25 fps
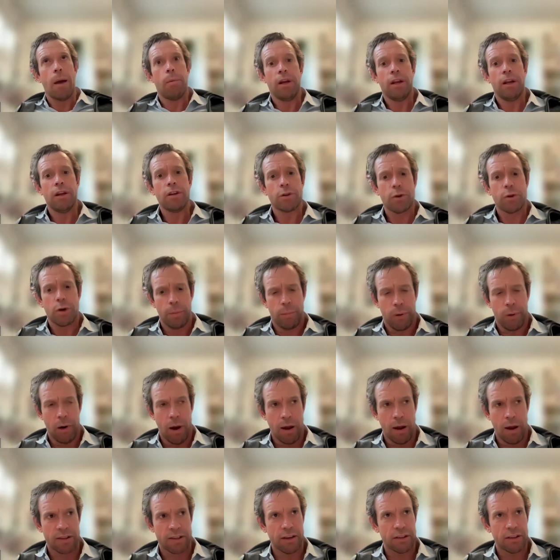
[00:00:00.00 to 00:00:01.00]
injury
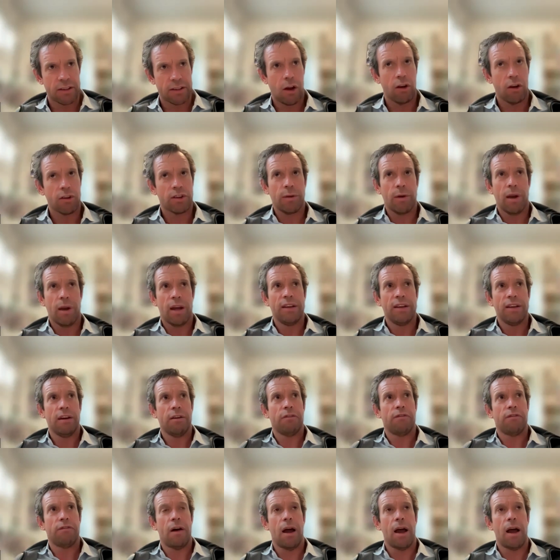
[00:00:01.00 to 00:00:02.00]
process, also
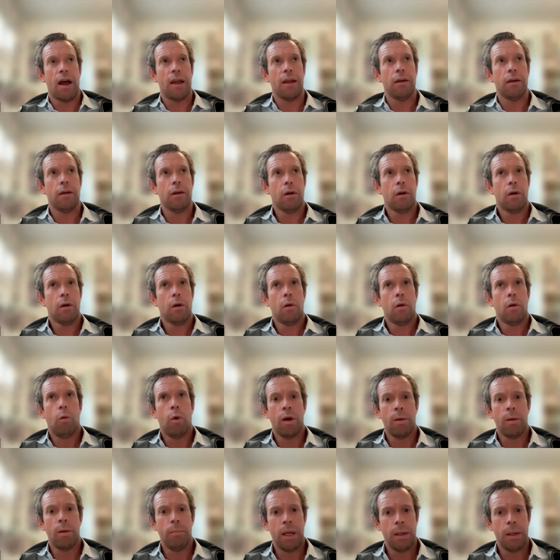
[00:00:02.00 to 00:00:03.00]
identify
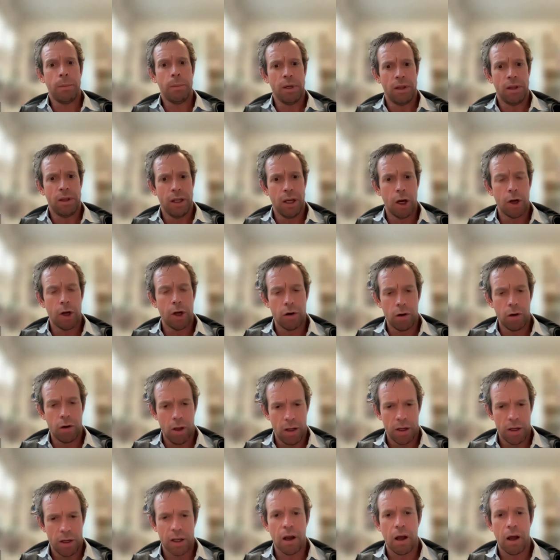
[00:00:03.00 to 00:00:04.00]
what may be the
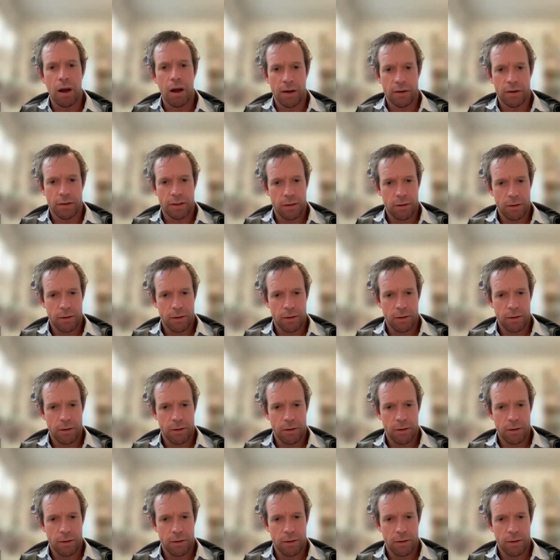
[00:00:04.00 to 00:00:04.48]
underlying cause?